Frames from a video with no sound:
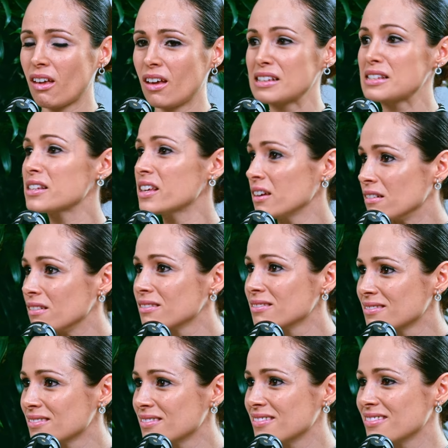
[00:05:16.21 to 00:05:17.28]
skill.
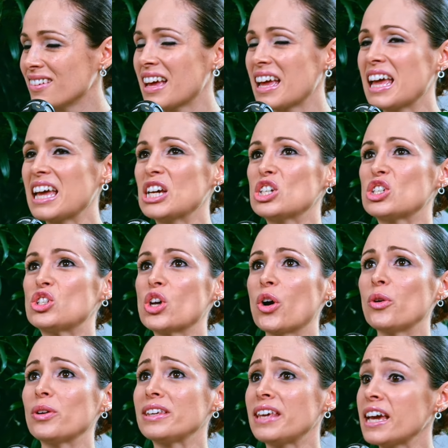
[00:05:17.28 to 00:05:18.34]
So
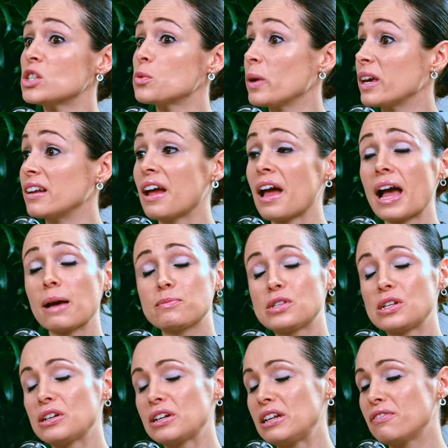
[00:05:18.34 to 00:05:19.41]
yes, we can
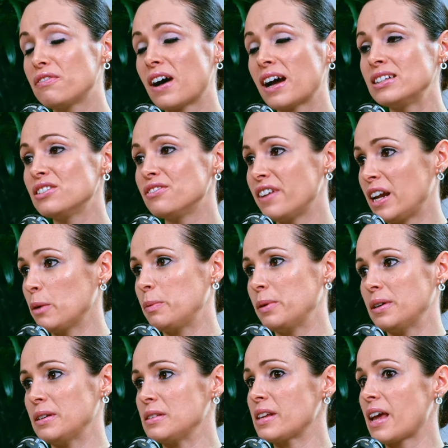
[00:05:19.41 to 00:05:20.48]
absolutely find
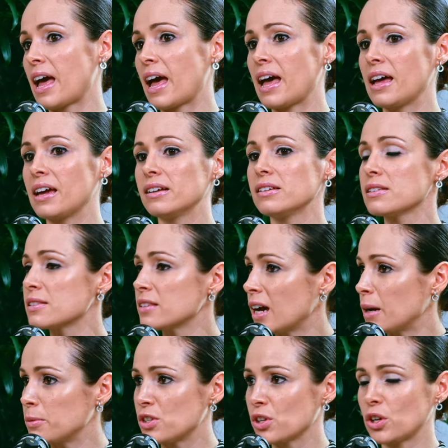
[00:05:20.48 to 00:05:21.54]
developers and
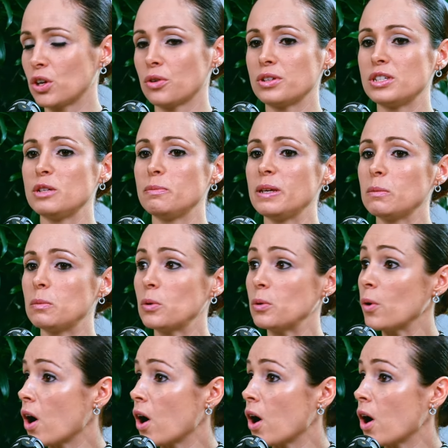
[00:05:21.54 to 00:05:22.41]
cybersecurity people,